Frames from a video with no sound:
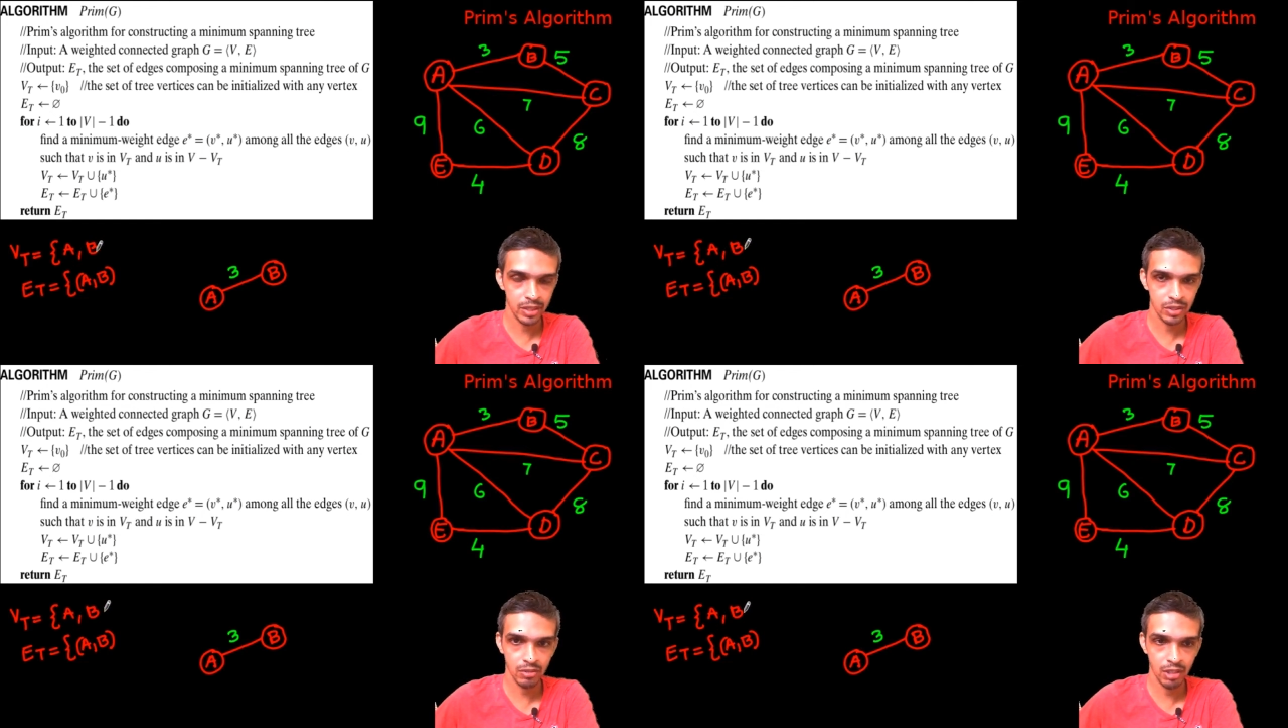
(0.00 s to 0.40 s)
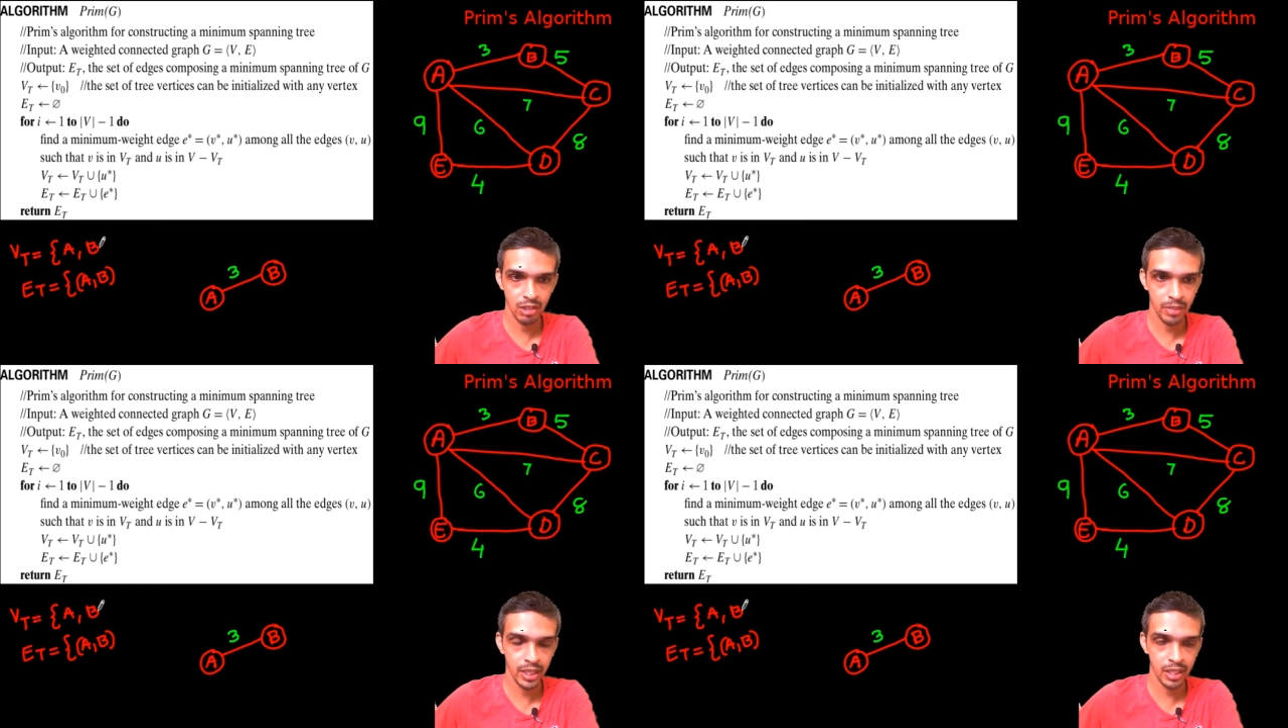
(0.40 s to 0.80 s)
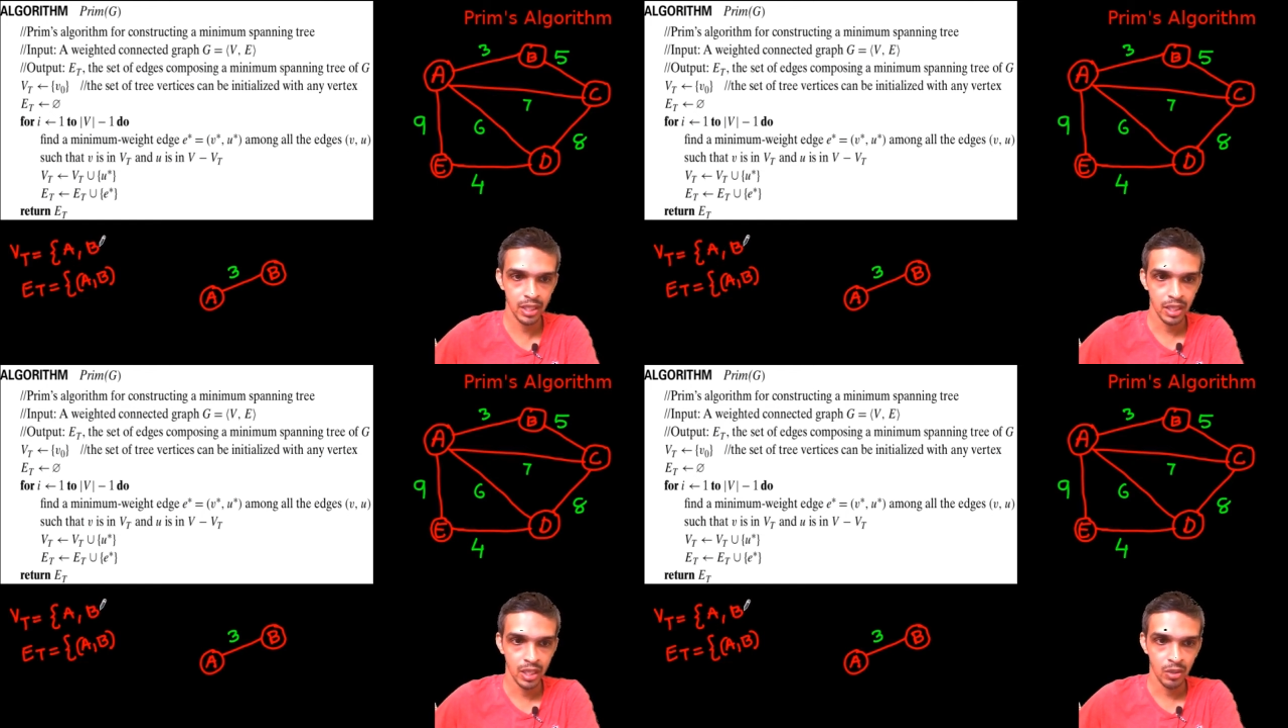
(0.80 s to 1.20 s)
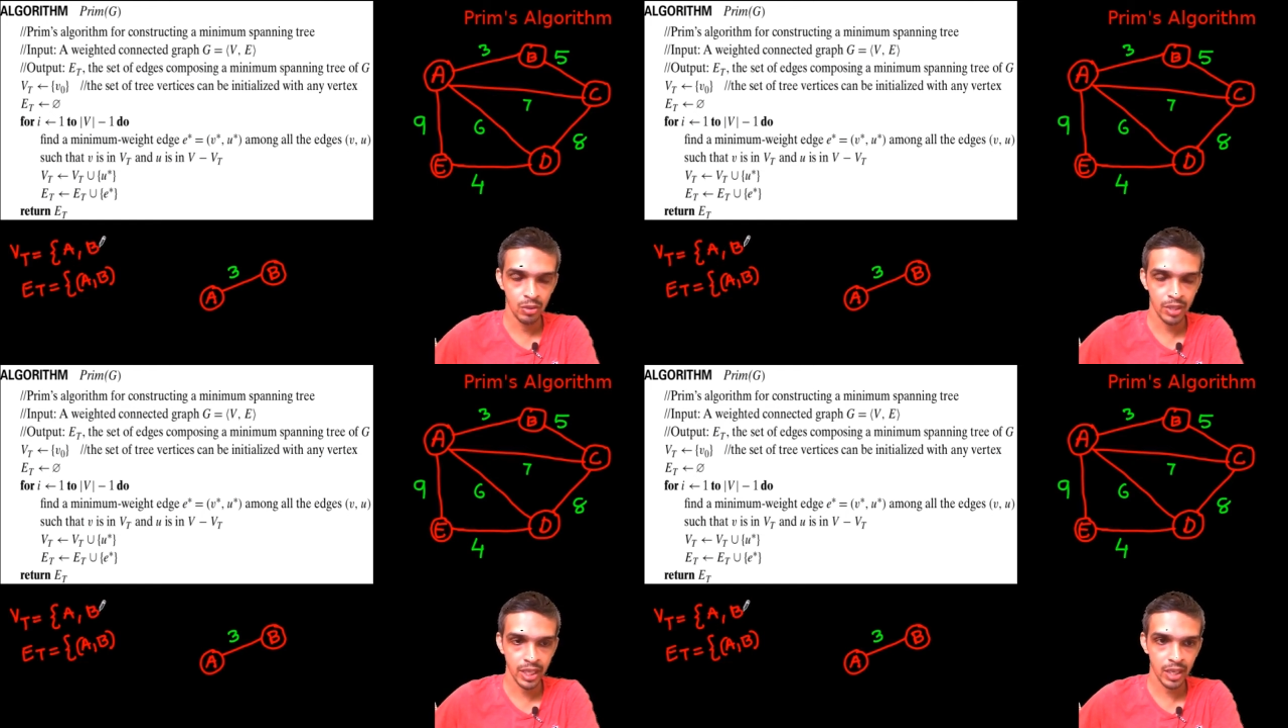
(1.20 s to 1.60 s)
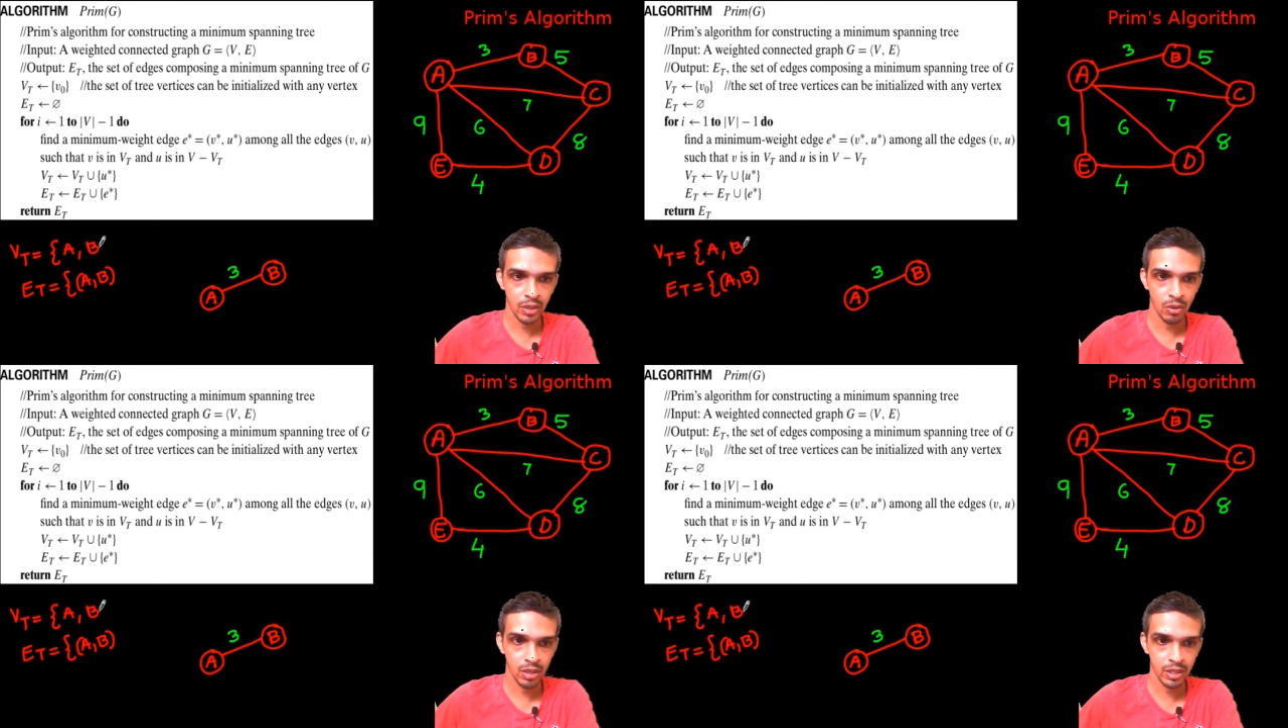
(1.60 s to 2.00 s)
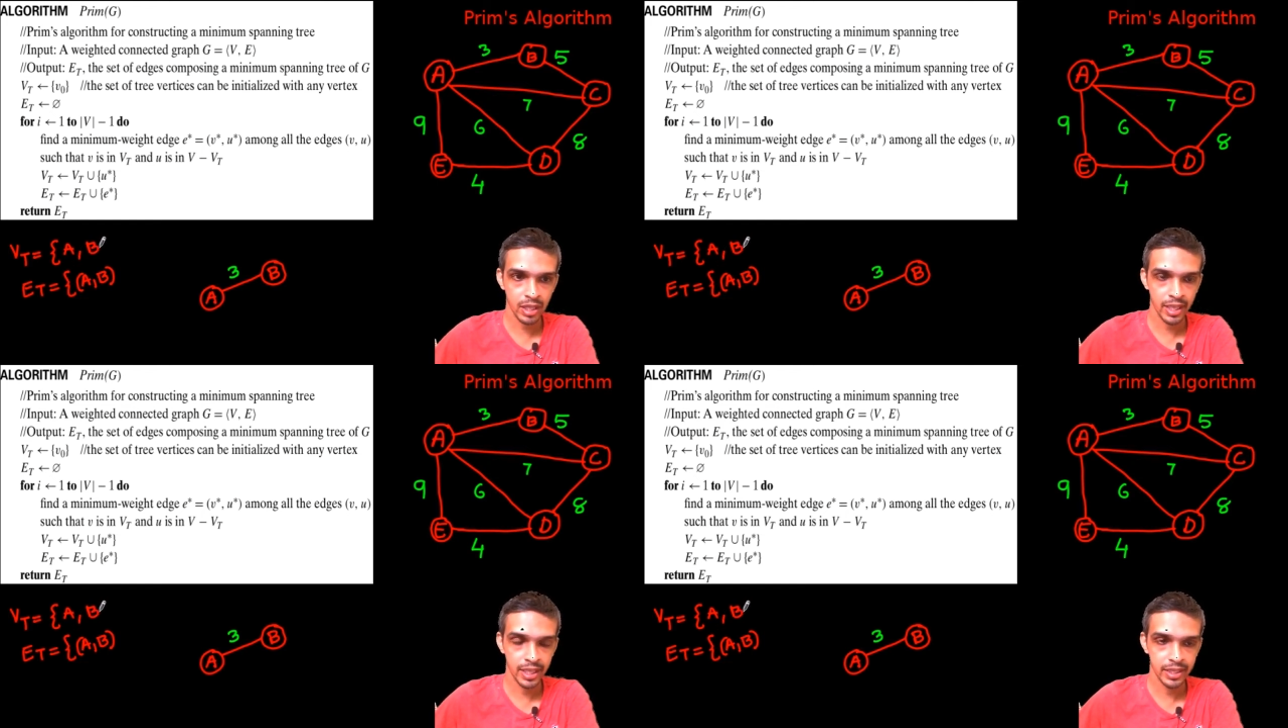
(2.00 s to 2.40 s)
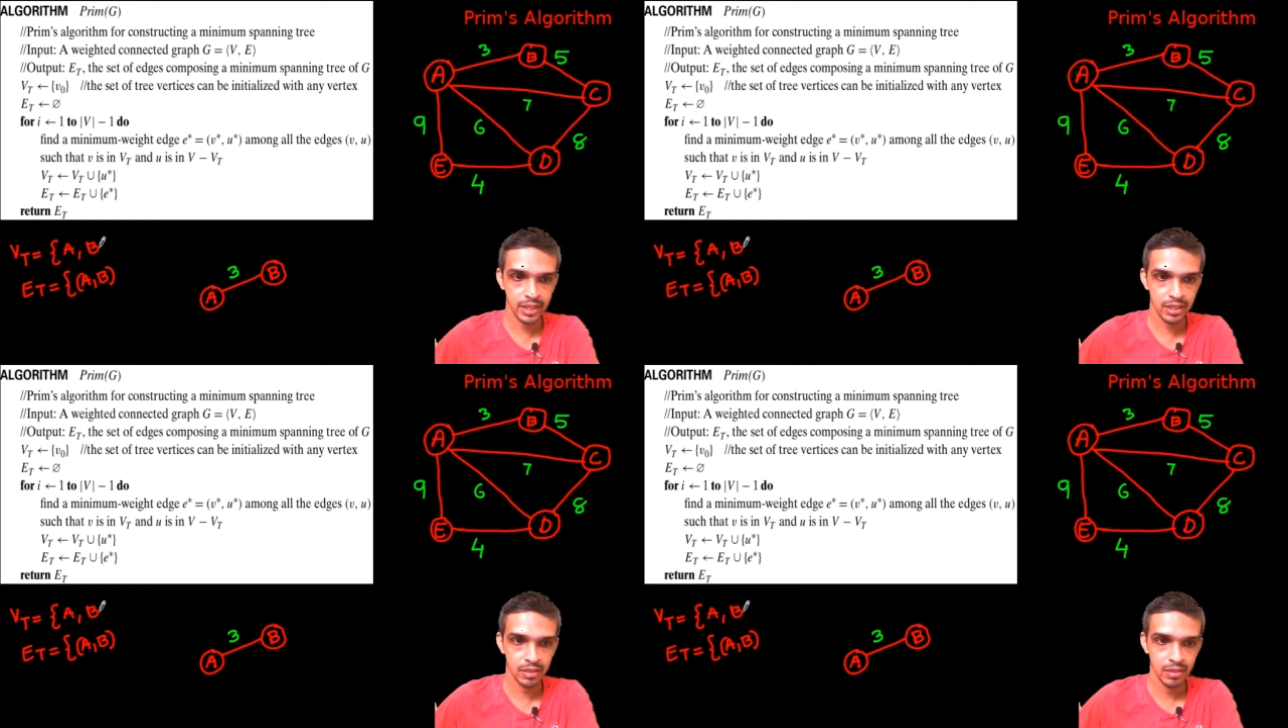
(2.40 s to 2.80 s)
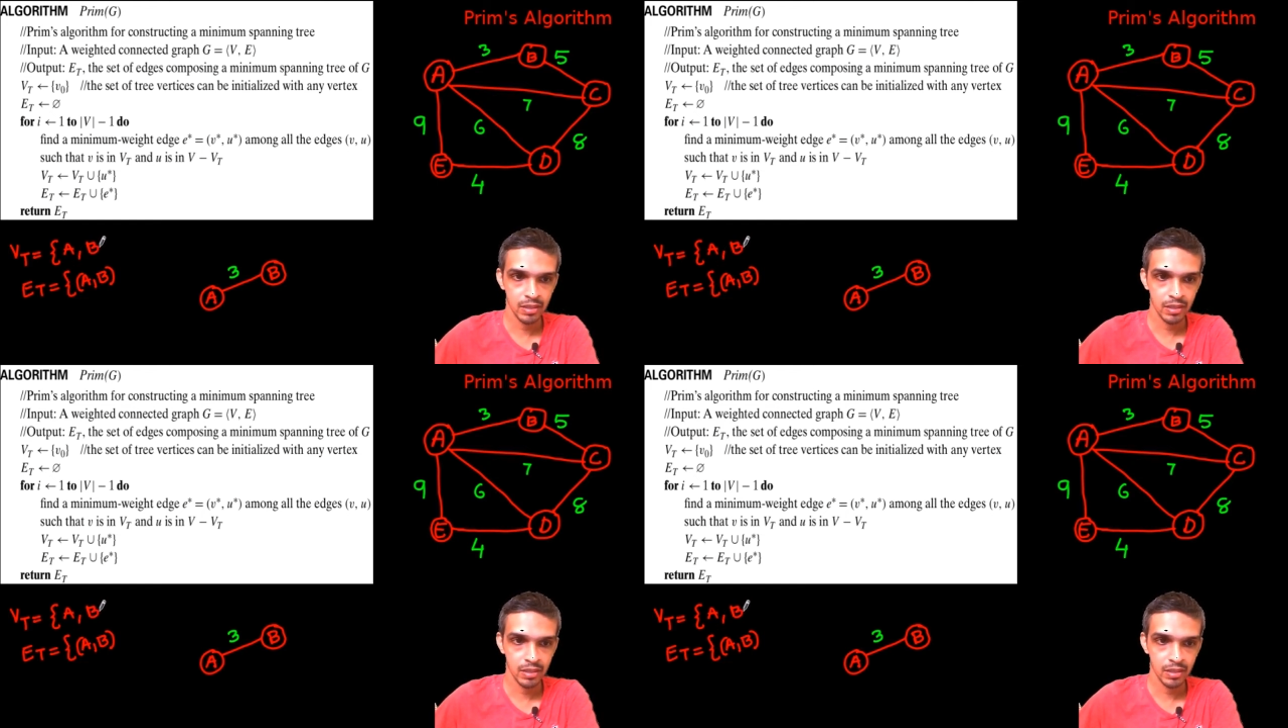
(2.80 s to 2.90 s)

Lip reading: So, we will be looking at all the edges